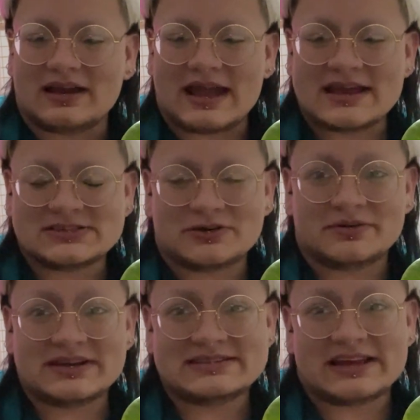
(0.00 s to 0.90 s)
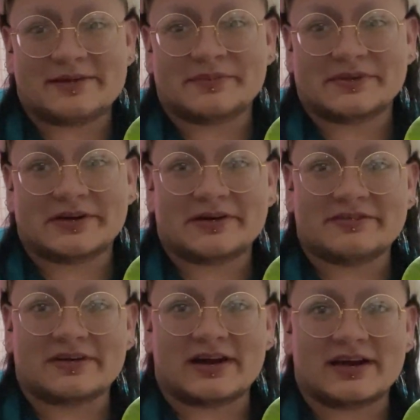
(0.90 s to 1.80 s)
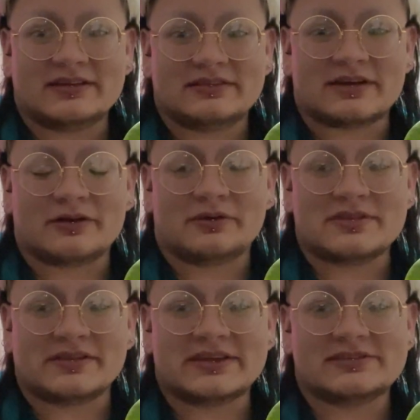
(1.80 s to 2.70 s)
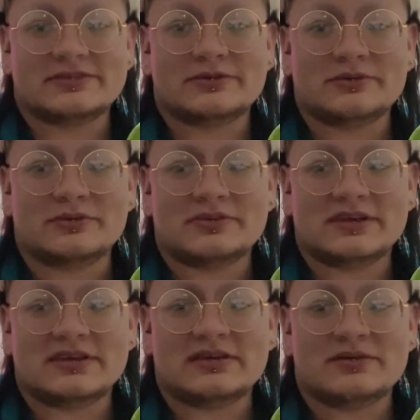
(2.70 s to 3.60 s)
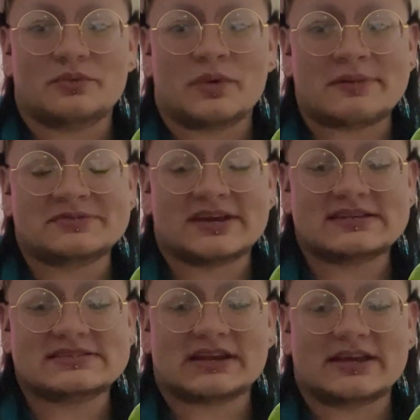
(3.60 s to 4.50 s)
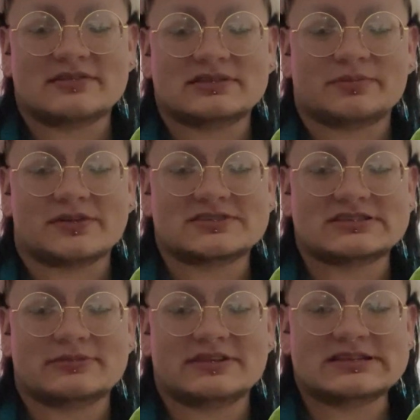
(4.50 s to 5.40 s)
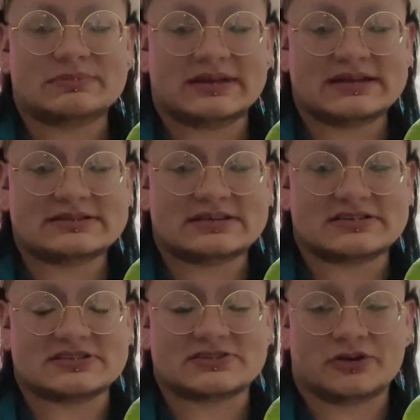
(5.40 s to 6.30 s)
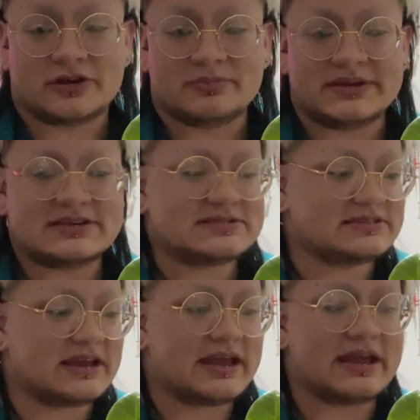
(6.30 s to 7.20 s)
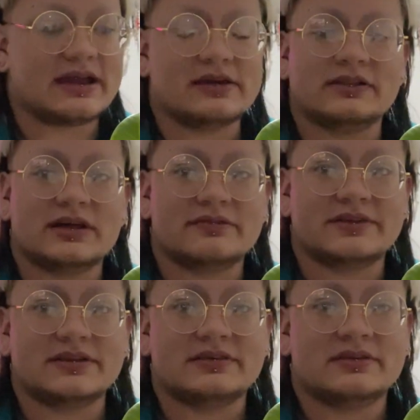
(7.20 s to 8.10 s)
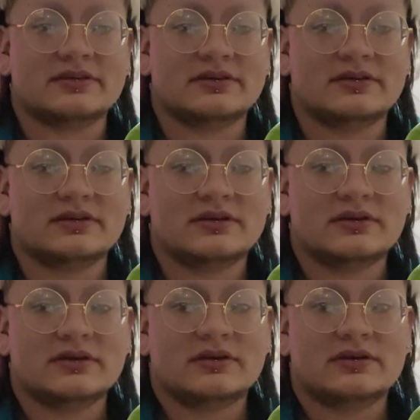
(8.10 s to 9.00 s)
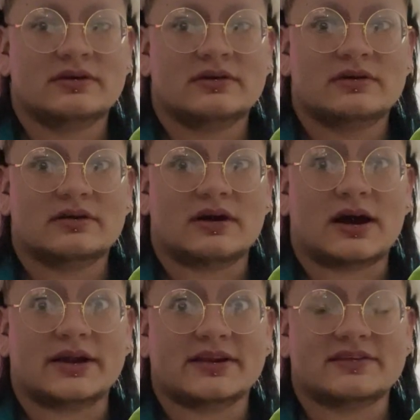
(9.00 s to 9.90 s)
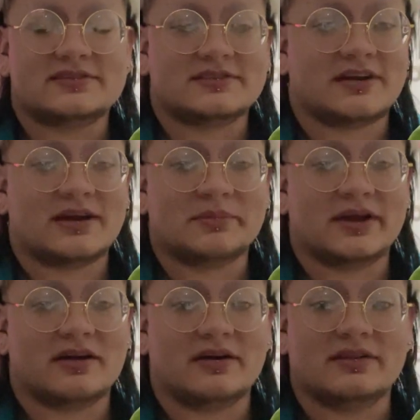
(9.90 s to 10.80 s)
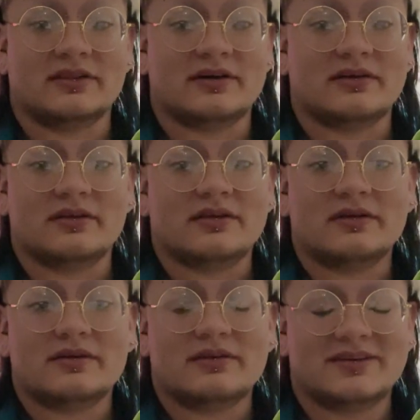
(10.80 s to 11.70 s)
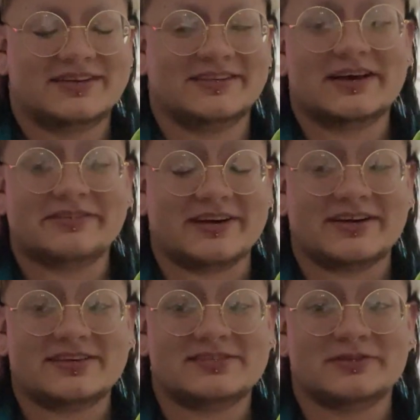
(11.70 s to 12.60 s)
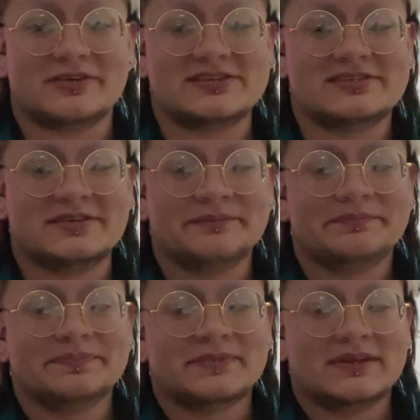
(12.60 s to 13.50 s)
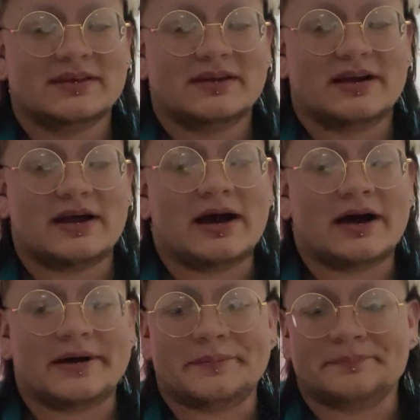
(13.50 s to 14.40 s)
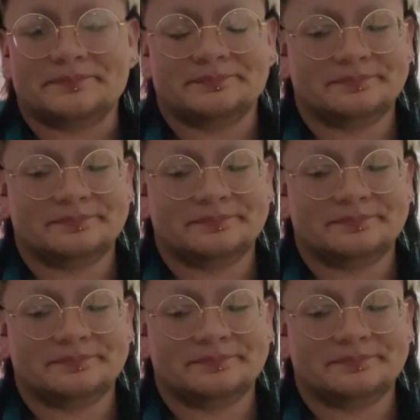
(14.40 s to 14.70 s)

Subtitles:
as always, down below I've got not only the links to the websites that I use to purchase some of these plants, such as Kirby's and Love and Audrey's. Sorry, I'm like Love and Audrey's New Orleans. And